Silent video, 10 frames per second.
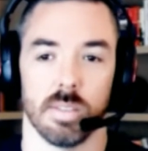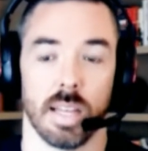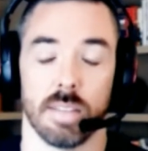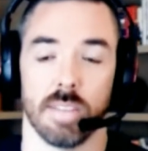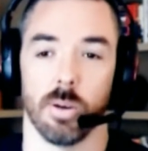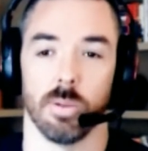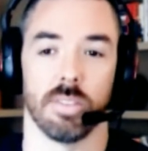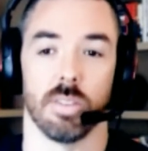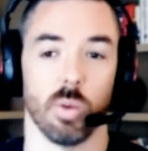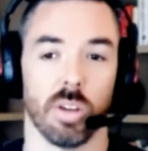
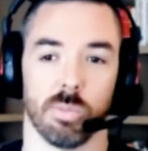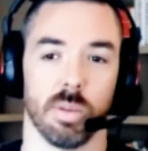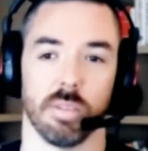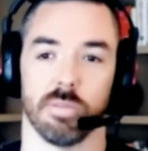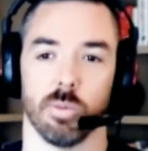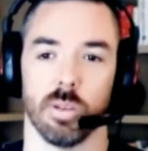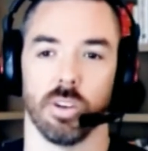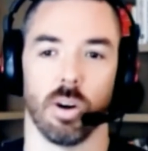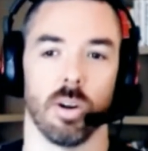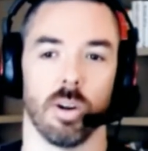the wellspring for
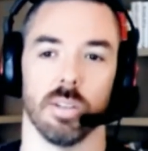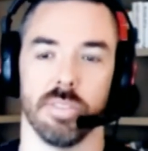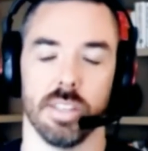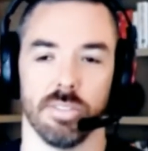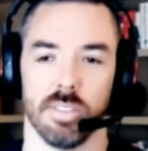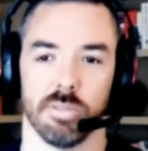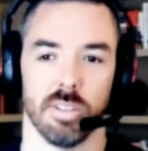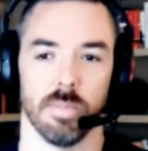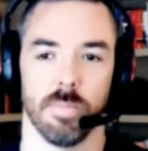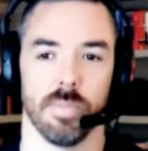which all of these
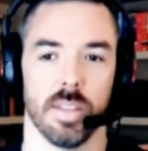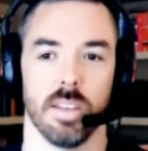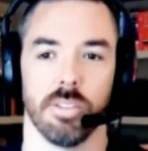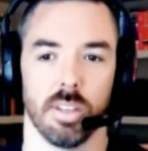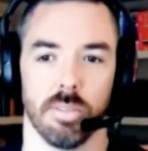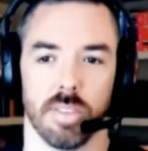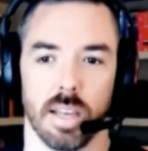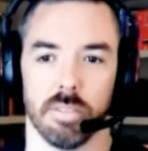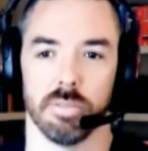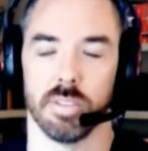different initiatives
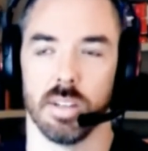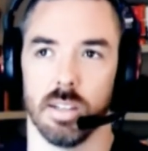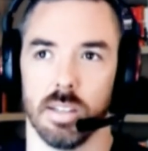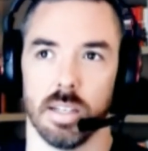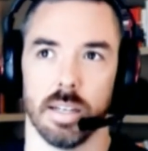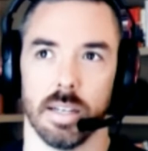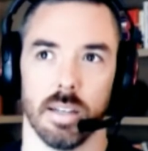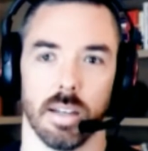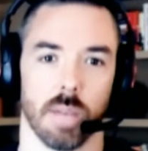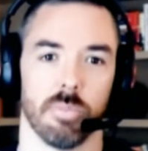have
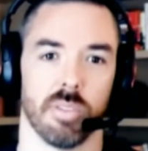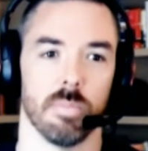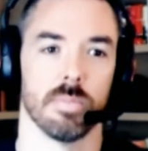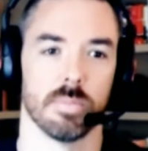come from.